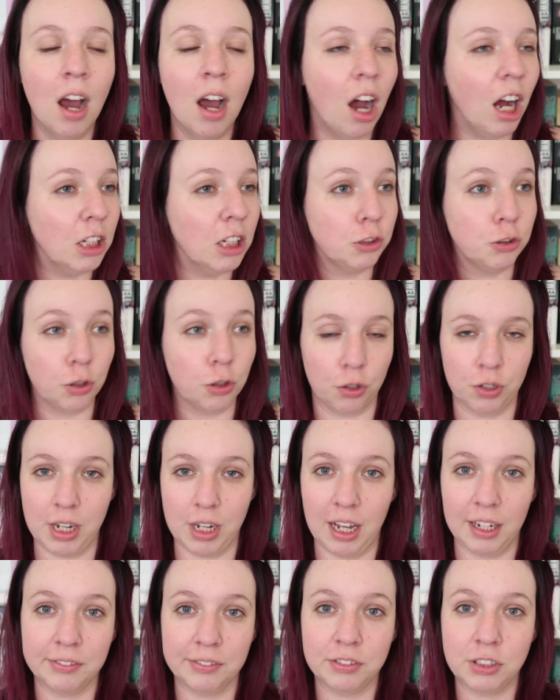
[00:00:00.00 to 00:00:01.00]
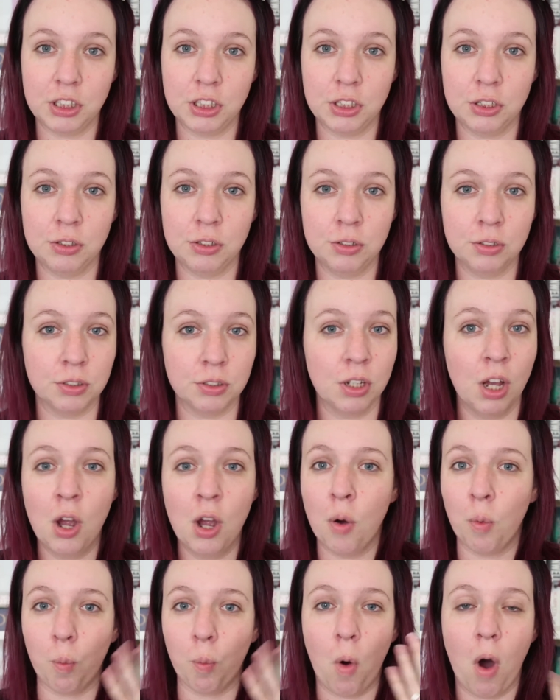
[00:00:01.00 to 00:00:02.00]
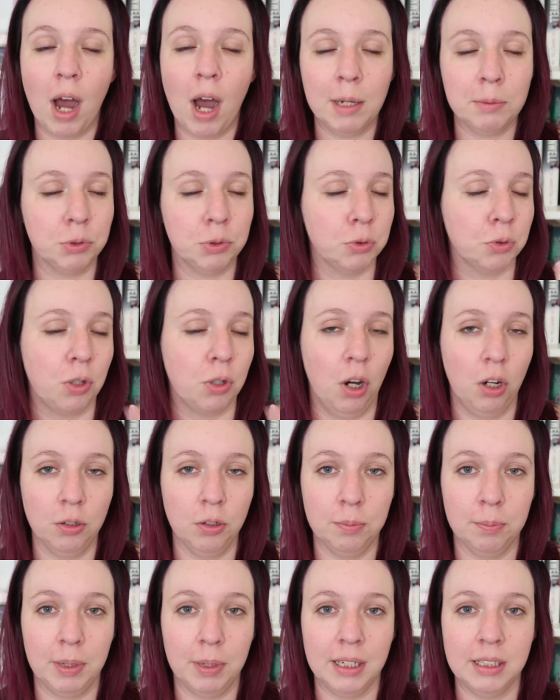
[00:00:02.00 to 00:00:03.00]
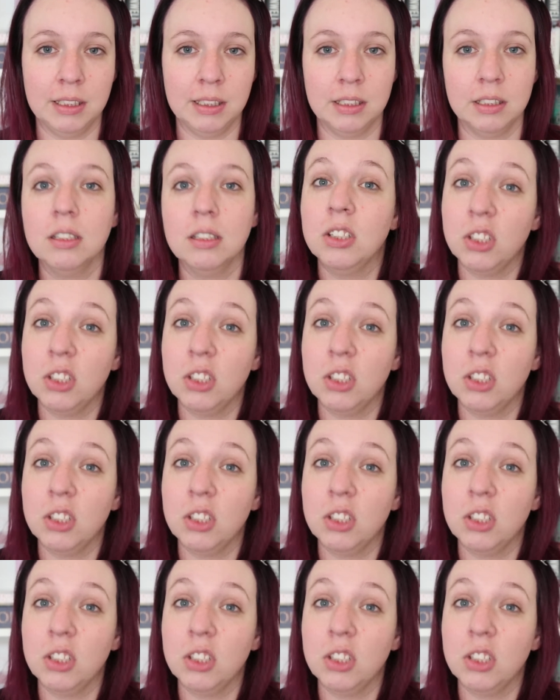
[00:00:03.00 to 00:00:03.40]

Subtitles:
I don't have to use wipes or cotton buds.